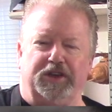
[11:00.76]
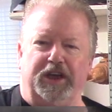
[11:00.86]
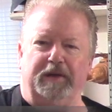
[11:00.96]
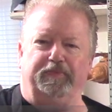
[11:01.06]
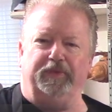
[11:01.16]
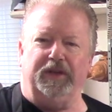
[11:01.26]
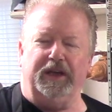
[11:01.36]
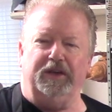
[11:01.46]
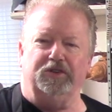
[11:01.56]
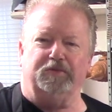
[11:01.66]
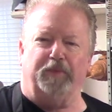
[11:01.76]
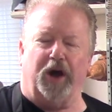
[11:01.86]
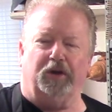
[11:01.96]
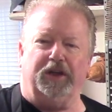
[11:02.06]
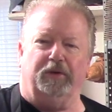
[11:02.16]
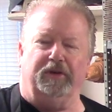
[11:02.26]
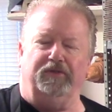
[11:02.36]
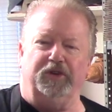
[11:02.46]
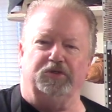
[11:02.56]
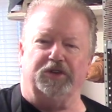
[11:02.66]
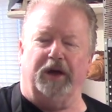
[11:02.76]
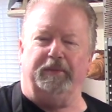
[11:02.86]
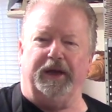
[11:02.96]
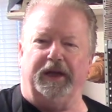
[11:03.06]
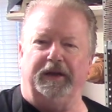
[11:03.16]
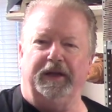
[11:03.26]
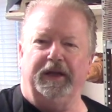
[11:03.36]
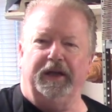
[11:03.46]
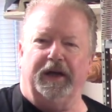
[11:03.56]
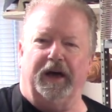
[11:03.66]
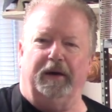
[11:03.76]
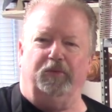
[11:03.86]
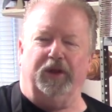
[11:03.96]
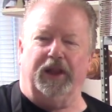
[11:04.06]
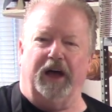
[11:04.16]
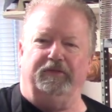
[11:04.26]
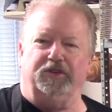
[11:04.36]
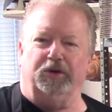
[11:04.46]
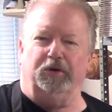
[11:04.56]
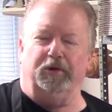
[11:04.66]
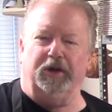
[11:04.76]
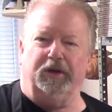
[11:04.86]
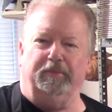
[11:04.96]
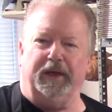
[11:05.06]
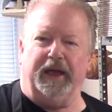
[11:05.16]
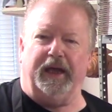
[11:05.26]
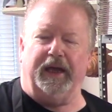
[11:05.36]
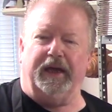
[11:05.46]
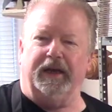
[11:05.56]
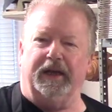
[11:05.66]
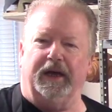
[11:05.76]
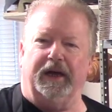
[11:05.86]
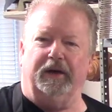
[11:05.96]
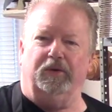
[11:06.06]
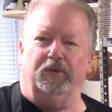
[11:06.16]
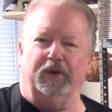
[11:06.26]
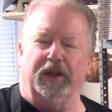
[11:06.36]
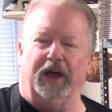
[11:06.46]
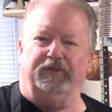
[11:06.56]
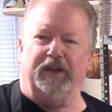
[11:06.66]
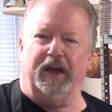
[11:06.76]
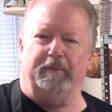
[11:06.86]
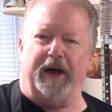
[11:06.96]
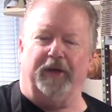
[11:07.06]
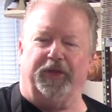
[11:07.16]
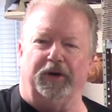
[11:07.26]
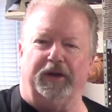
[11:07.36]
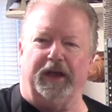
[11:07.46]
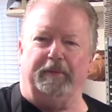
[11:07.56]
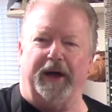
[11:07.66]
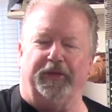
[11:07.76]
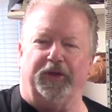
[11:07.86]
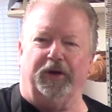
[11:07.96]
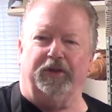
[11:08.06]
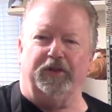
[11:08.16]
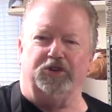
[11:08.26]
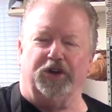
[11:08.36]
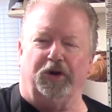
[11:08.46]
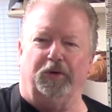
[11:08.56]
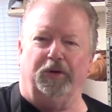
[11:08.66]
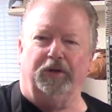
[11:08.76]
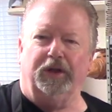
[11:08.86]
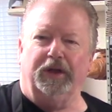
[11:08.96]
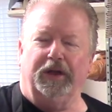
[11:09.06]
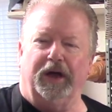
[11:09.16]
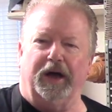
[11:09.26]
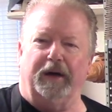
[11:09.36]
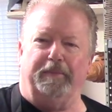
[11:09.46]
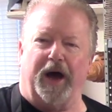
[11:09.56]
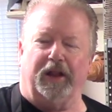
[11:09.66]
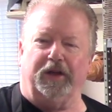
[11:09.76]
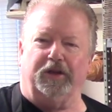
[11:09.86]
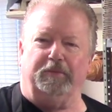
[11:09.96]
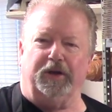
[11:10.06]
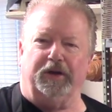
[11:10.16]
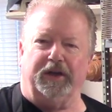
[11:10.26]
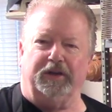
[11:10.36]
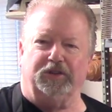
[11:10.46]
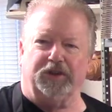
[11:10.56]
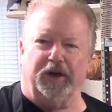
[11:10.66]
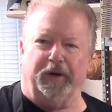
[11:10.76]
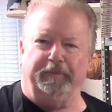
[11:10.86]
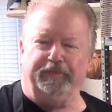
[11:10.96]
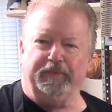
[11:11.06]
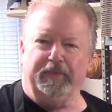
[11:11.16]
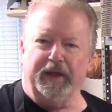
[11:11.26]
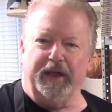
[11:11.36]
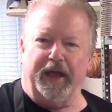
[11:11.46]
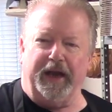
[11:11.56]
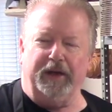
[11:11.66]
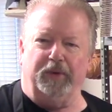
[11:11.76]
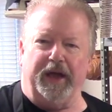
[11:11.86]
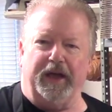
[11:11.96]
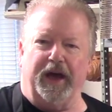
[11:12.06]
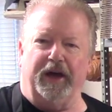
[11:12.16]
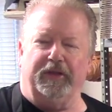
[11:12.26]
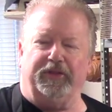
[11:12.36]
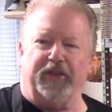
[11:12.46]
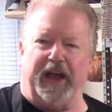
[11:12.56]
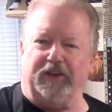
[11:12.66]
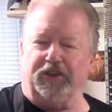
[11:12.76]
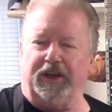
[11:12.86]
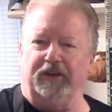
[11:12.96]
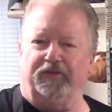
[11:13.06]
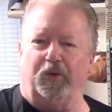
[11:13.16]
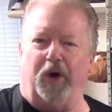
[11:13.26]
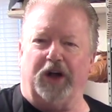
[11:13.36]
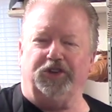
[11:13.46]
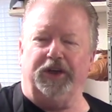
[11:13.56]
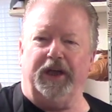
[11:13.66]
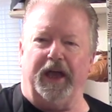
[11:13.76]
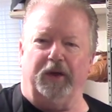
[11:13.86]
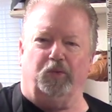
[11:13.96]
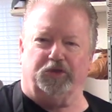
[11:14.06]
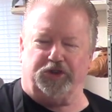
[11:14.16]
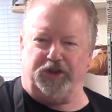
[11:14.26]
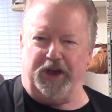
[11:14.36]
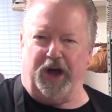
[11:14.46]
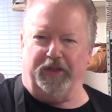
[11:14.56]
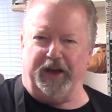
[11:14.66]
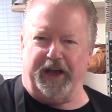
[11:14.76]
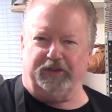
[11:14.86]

keep these model kit reviews coming in. We love doing them, and we love to get them out there and get them out there in the general modeling community. So anyway, thanks again for watching, and we'll see you on the next